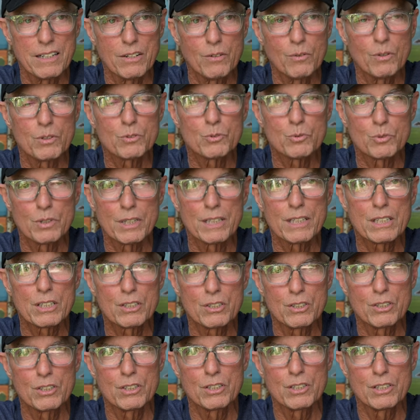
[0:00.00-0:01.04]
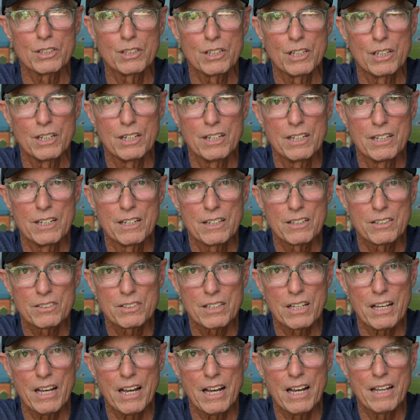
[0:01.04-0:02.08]
It was really cool because
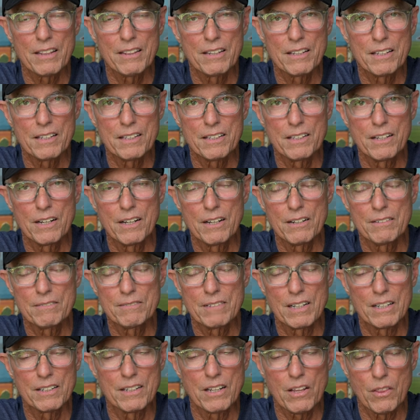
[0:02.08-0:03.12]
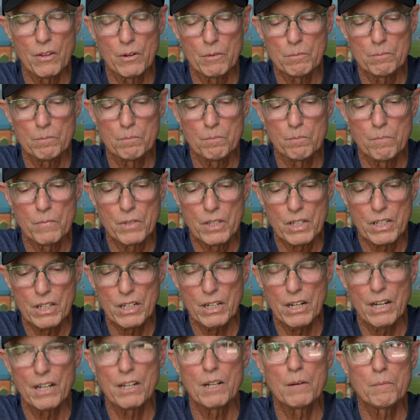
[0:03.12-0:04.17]
it had the another
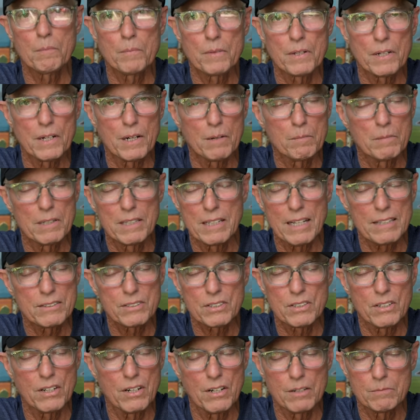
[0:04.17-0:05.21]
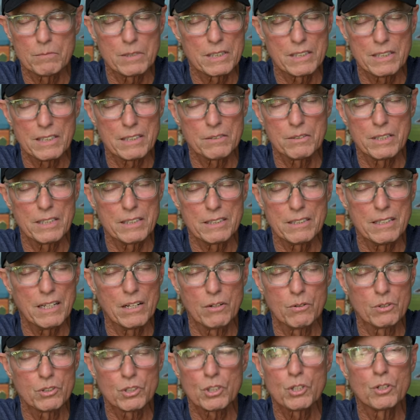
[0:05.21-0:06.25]
cut up there, but that's gone. But anyway, it
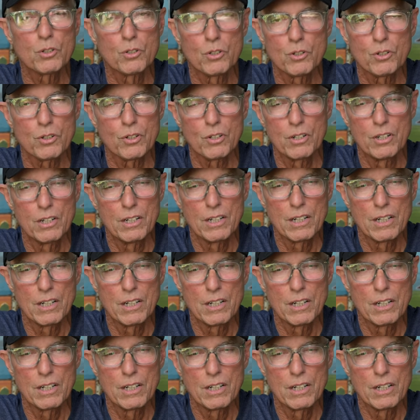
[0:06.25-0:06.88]
was cool.